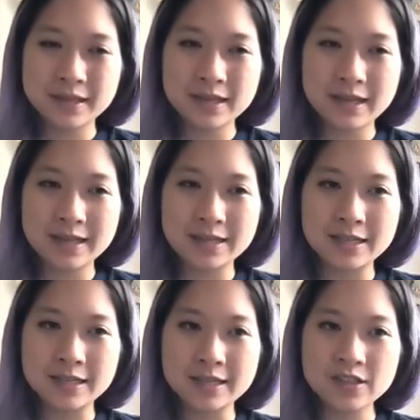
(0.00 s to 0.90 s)

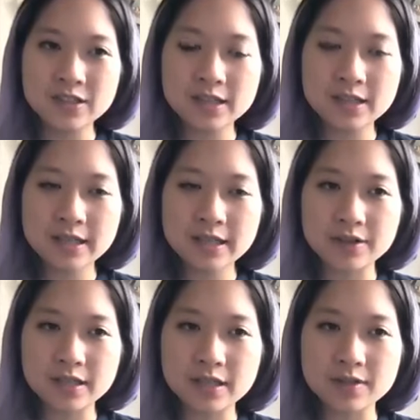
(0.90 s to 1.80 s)
And uh, just allow
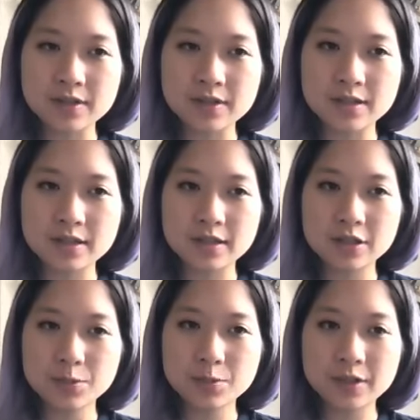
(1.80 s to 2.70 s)
yourself to
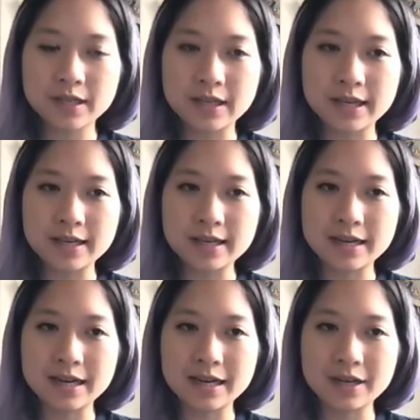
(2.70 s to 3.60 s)
continue breathing in
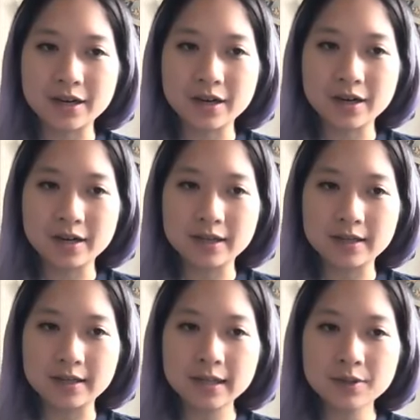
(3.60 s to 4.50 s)
and out of your heart
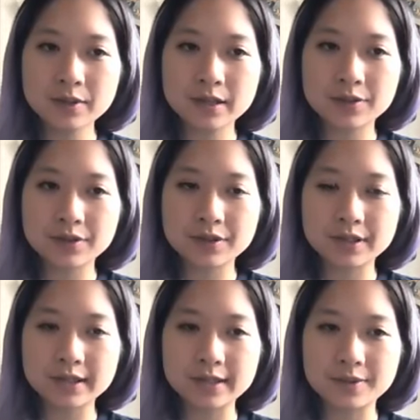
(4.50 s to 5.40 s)
and letting whatever
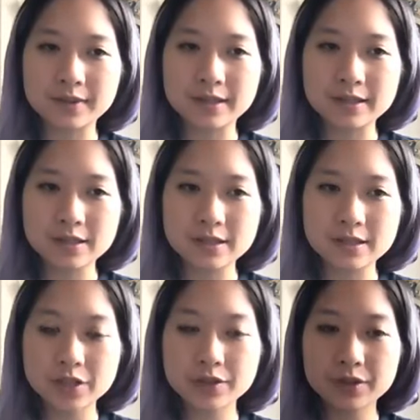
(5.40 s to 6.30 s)
it wants to
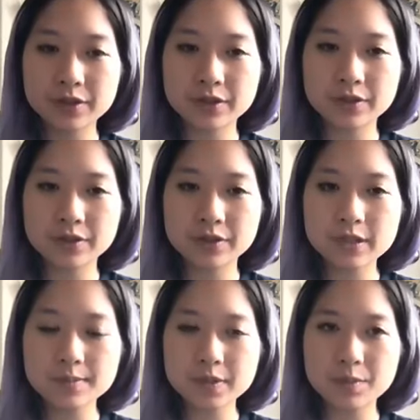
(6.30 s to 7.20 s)
show you, and
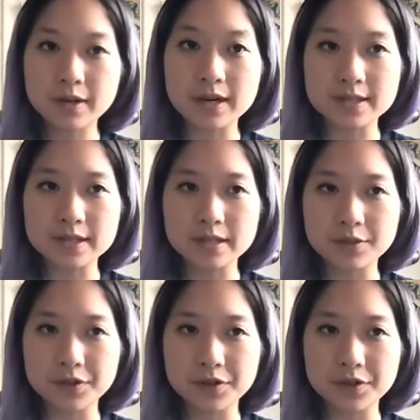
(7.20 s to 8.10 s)
just be
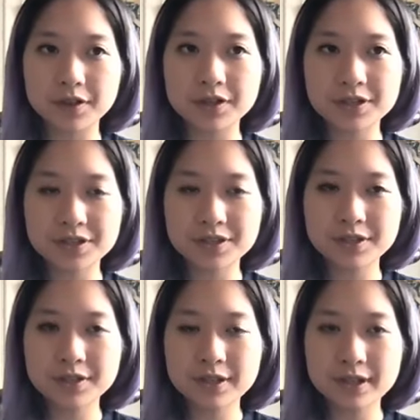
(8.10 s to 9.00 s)
present with your heart
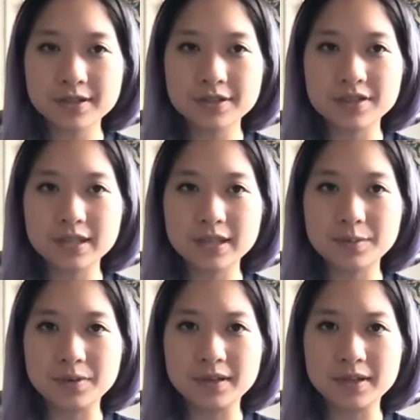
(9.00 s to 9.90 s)
as you
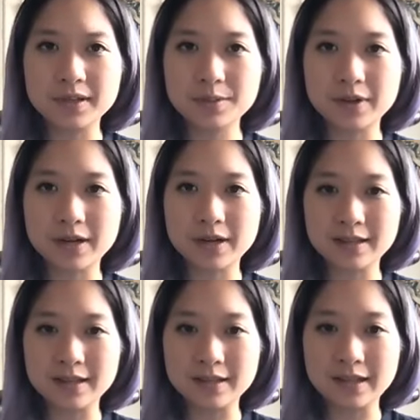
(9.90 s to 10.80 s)
take a deep breath
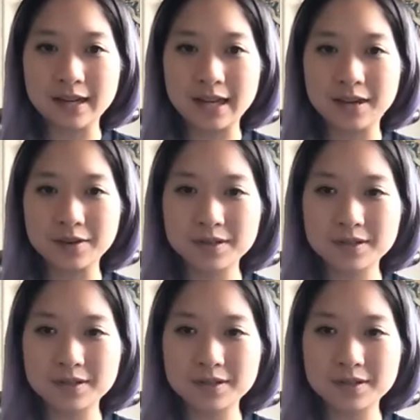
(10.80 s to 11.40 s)
in and out.